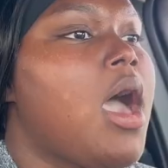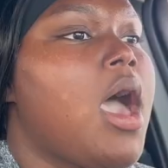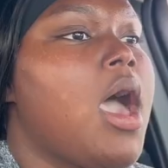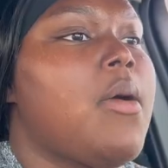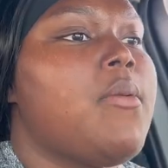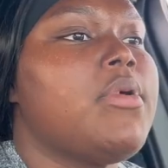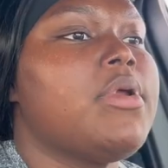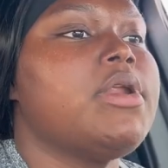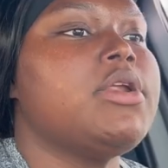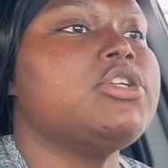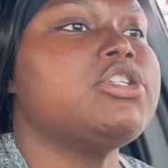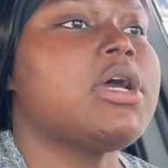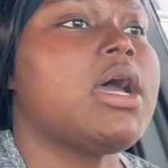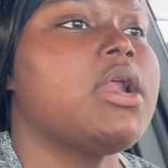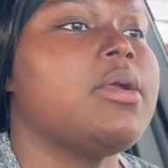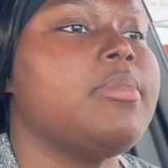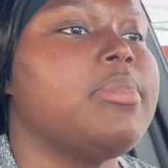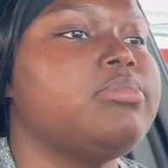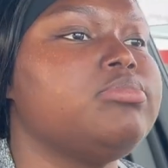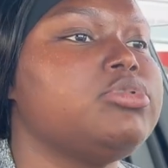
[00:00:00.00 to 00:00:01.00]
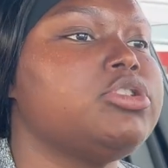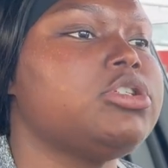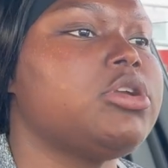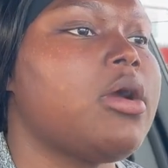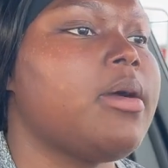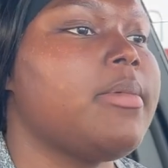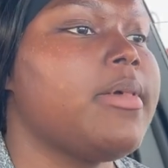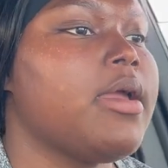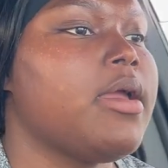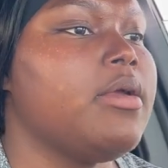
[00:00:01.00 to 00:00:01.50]
I wanted to try the
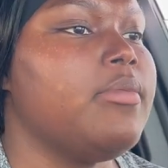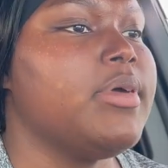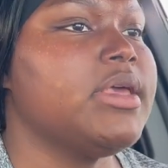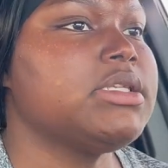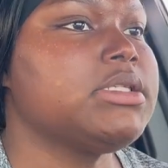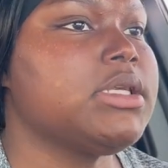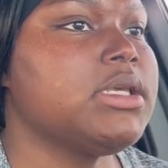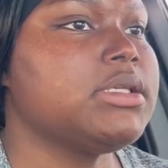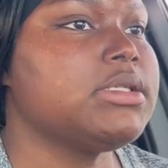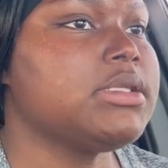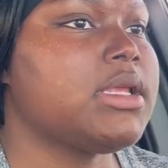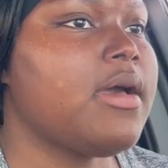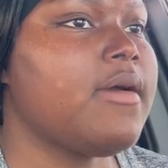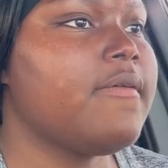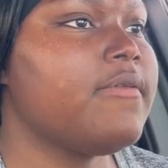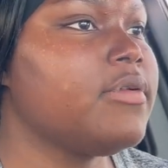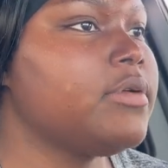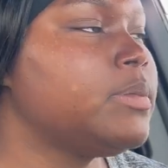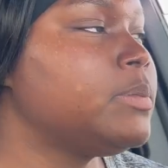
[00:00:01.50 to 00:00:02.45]
strawberry biscuit stuff.